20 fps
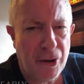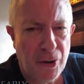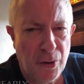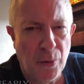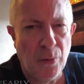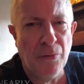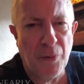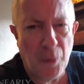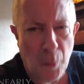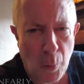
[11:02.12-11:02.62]

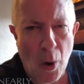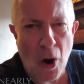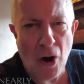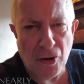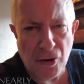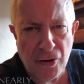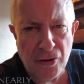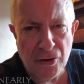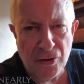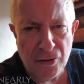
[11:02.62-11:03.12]
you're the
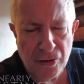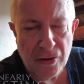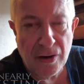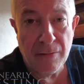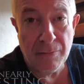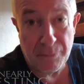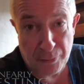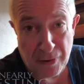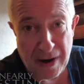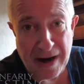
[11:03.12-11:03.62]
one,
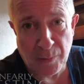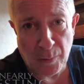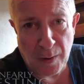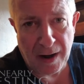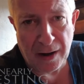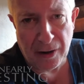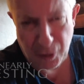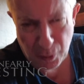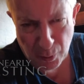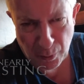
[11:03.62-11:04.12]

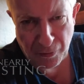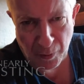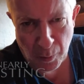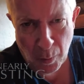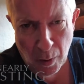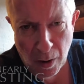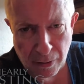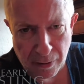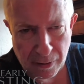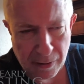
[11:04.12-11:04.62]
Branwell, you're the
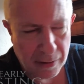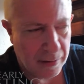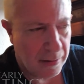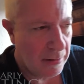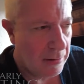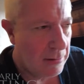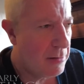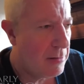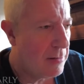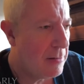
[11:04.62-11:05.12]
one
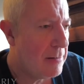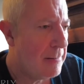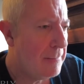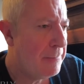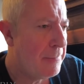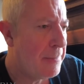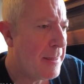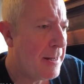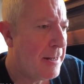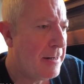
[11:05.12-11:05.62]

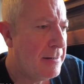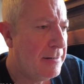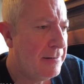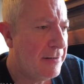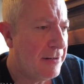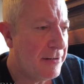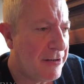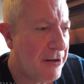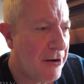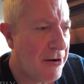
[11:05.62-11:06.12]

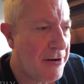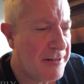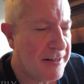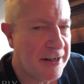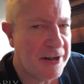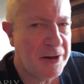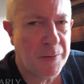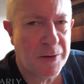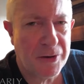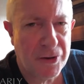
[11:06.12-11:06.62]
that turns
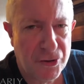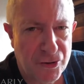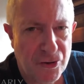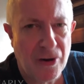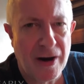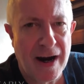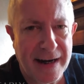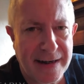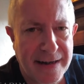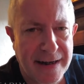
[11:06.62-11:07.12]
into a
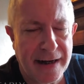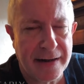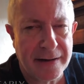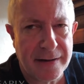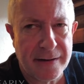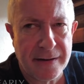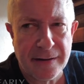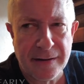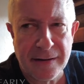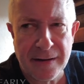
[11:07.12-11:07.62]
drug
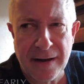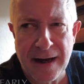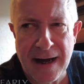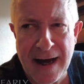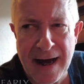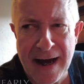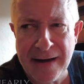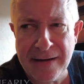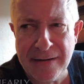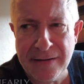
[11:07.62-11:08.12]
addict
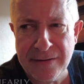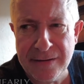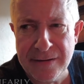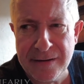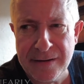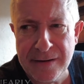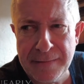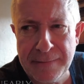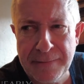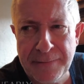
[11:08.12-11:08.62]

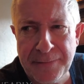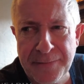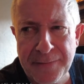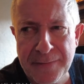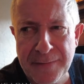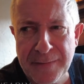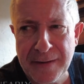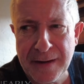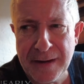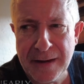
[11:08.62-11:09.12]
and
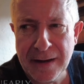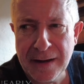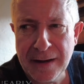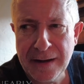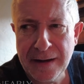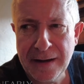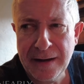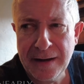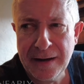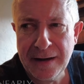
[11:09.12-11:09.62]

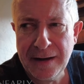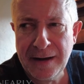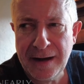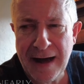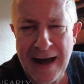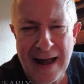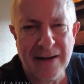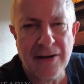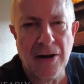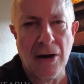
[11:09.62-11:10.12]

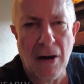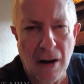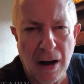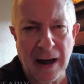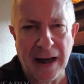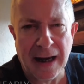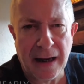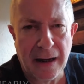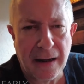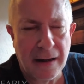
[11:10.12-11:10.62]

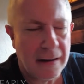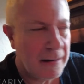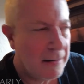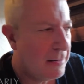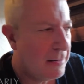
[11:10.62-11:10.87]
alcoholic